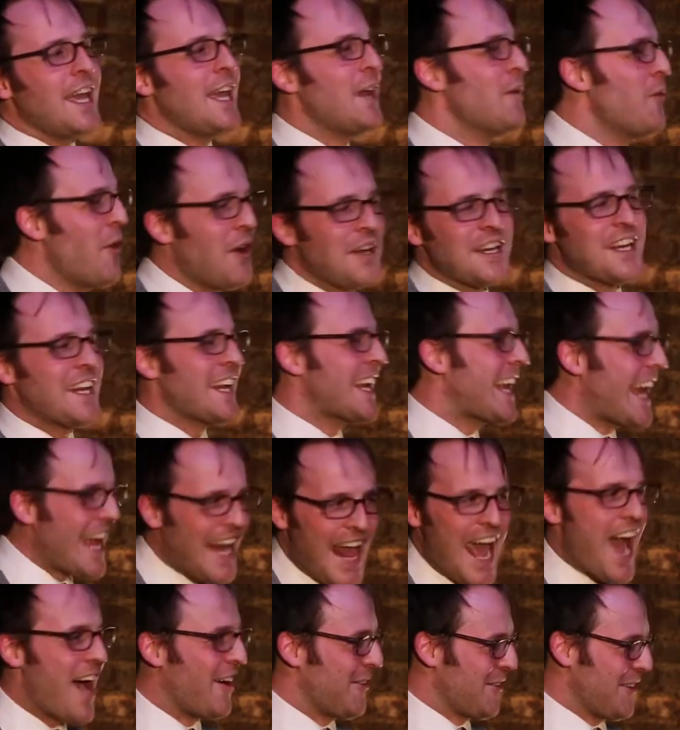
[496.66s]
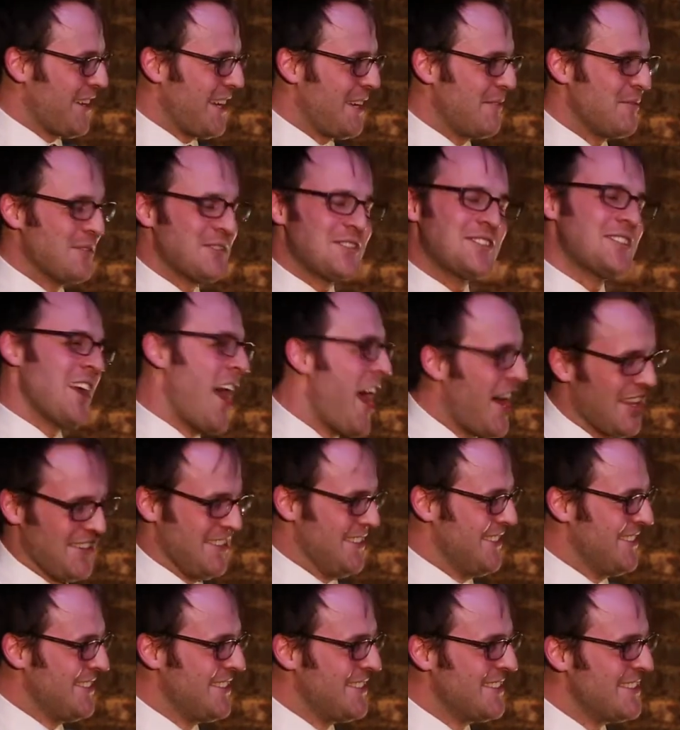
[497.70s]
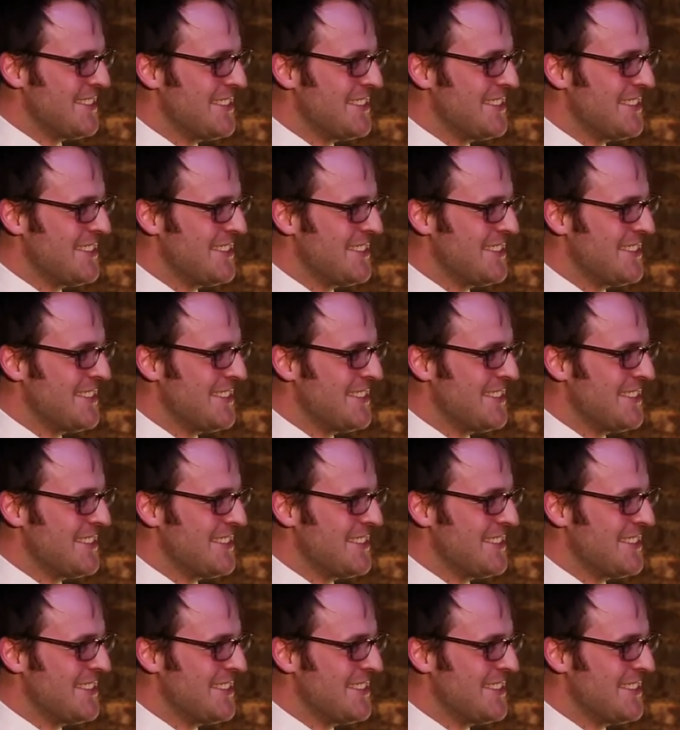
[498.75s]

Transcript: you wanted to get out. You were done.